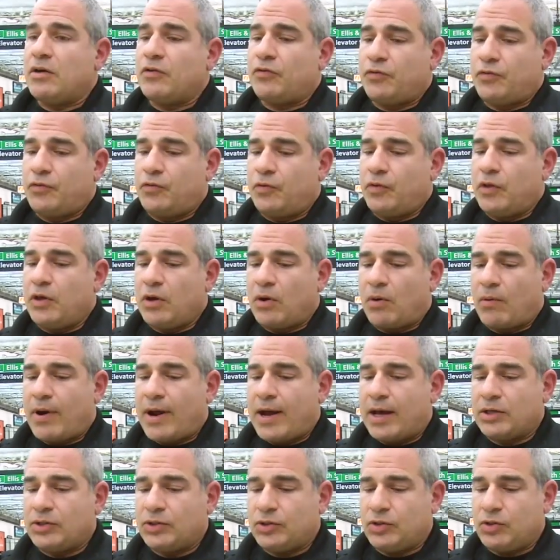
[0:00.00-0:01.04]
If the
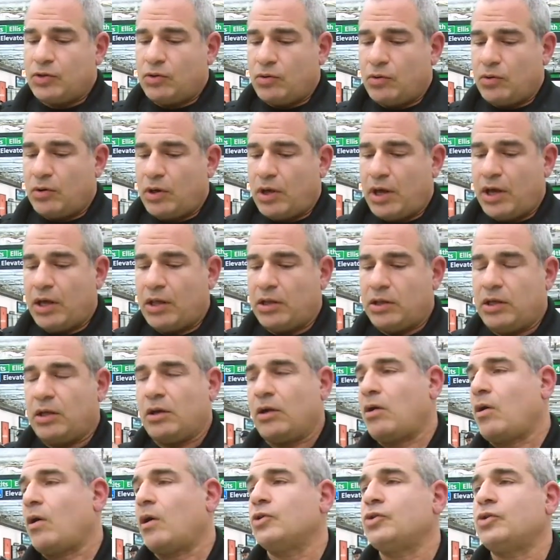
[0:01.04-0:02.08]
arrest and the
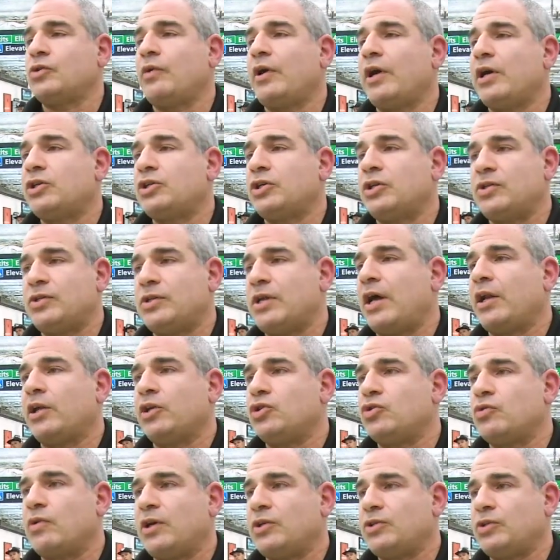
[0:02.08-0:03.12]
incarceration is not
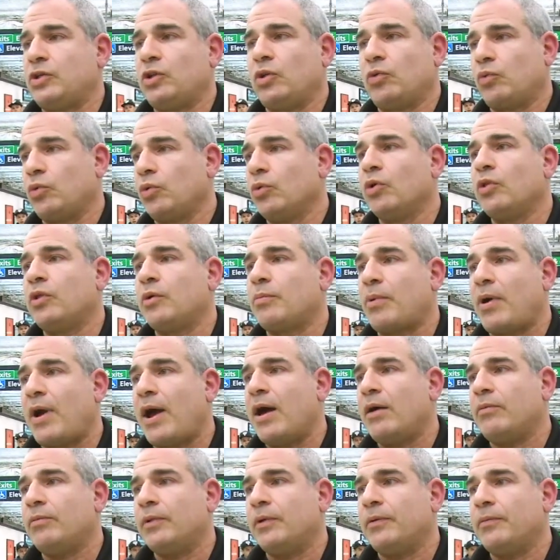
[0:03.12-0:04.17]
addressing the root of the
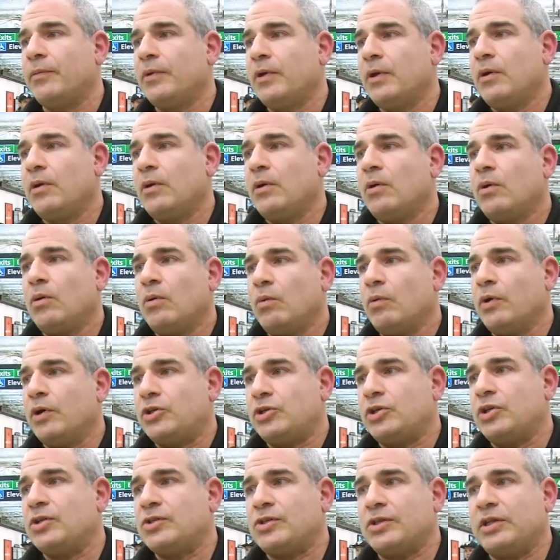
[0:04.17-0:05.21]
problem,
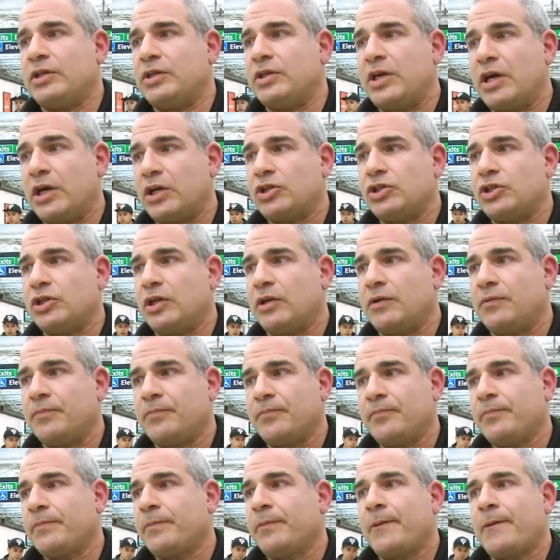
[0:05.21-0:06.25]
which is an addiction,
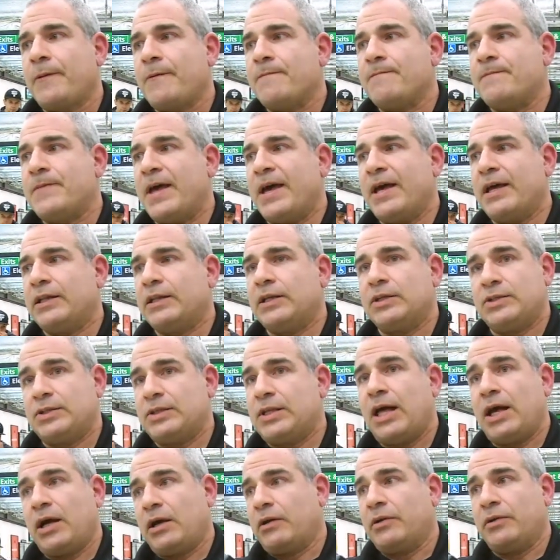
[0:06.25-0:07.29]
then it's
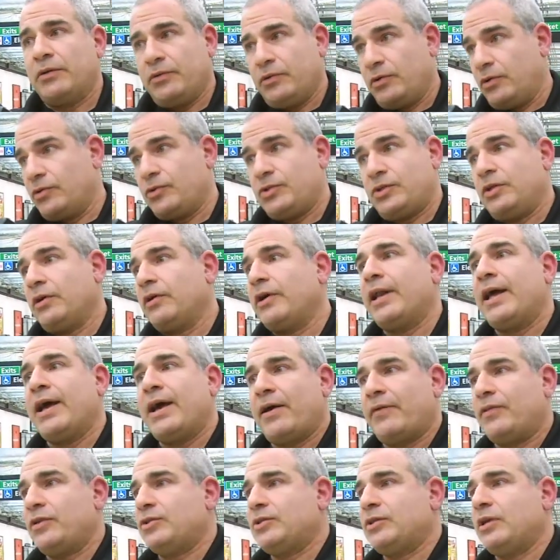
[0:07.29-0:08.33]
not going to, you're still going to
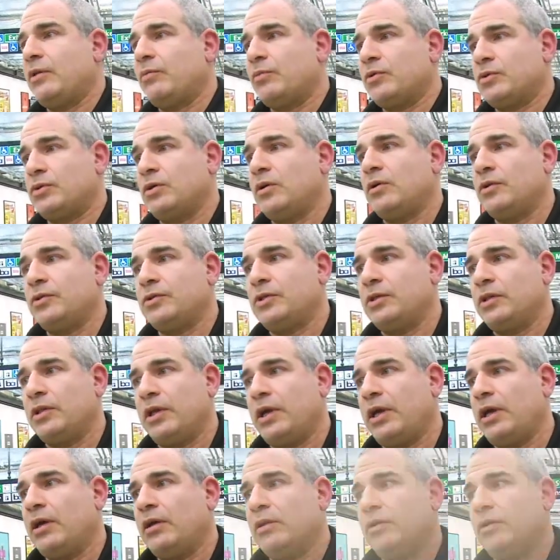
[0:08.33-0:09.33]
have the same results in the